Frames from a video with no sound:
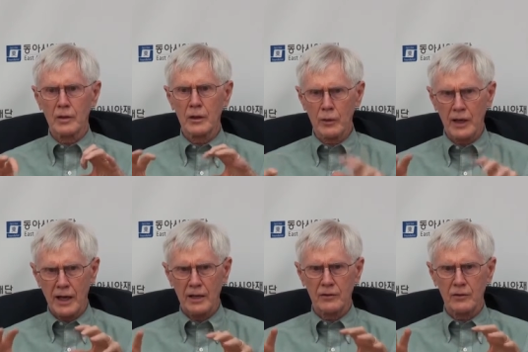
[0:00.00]

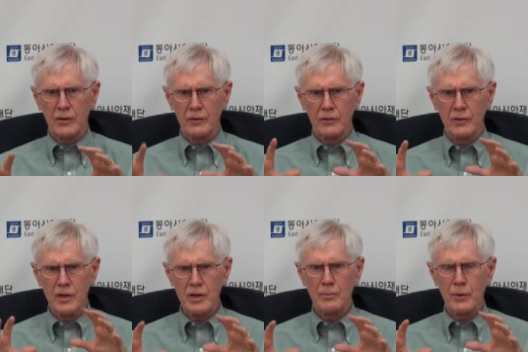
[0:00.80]
irrigates this
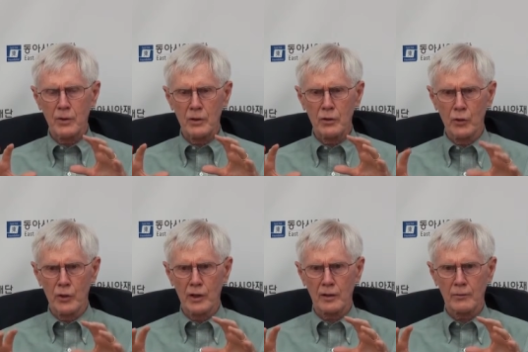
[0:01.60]
deep
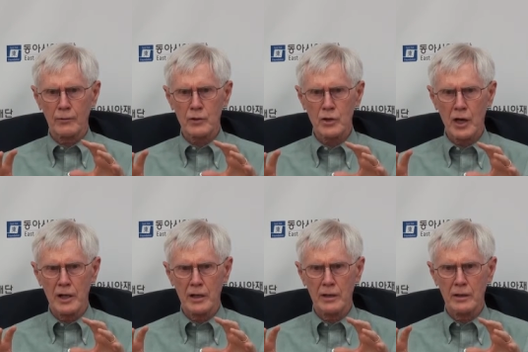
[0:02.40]
yearning for
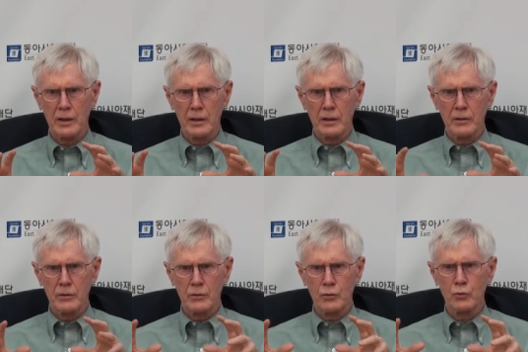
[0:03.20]
China
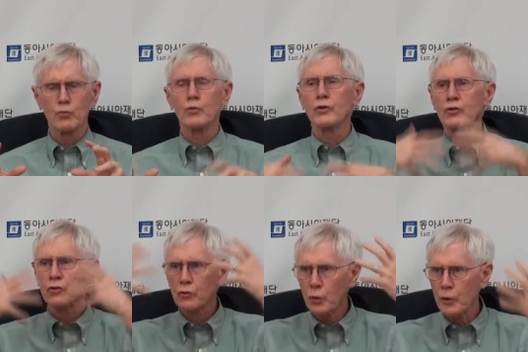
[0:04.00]
to
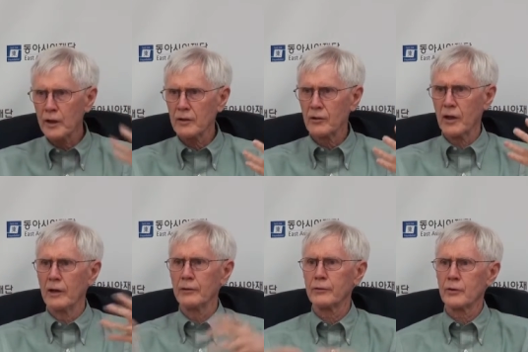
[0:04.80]
restore
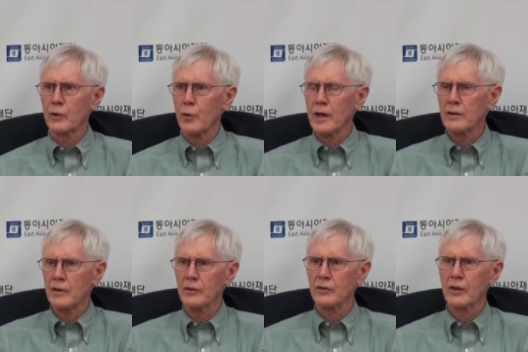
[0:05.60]
itself to
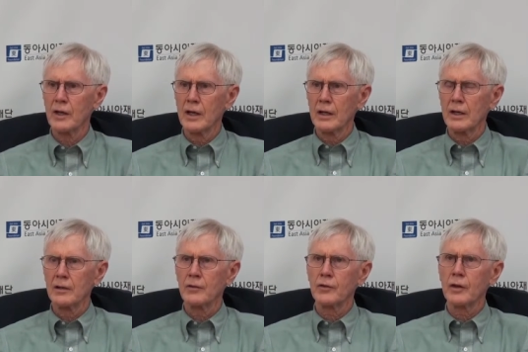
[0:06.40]
greatness,
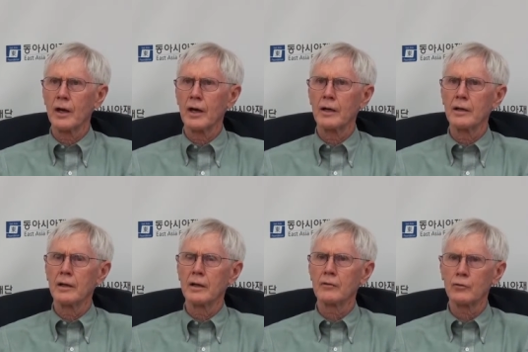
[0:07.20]
is
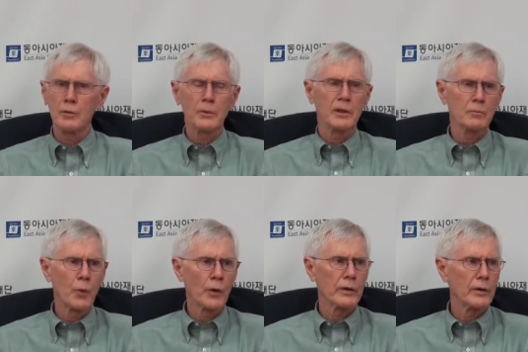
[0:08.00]
extremely
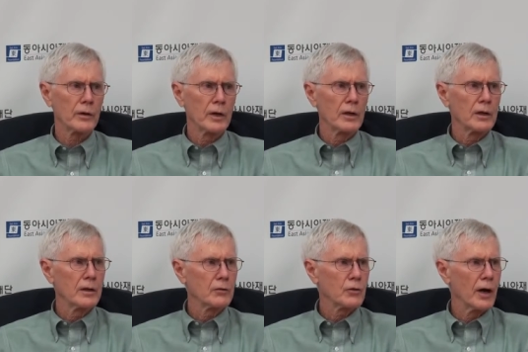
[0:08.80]
important
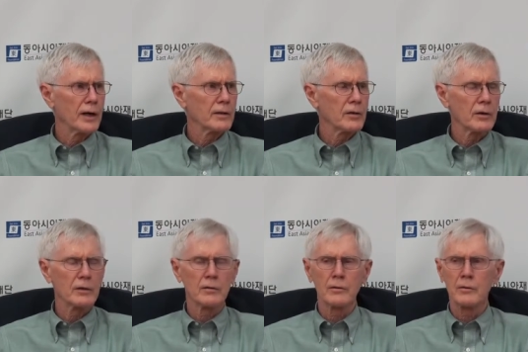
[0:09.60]
in trying to
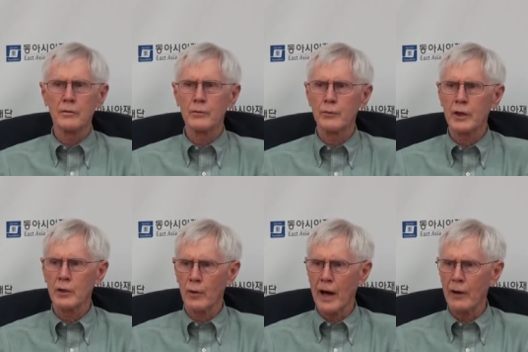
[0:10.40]

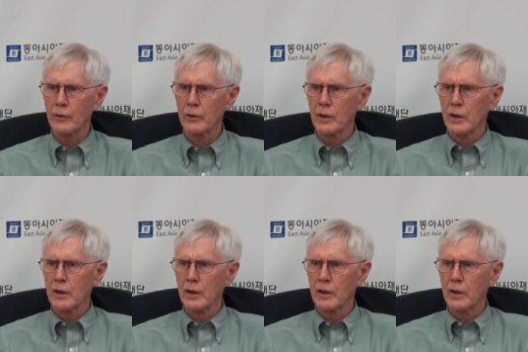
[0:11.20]
figure out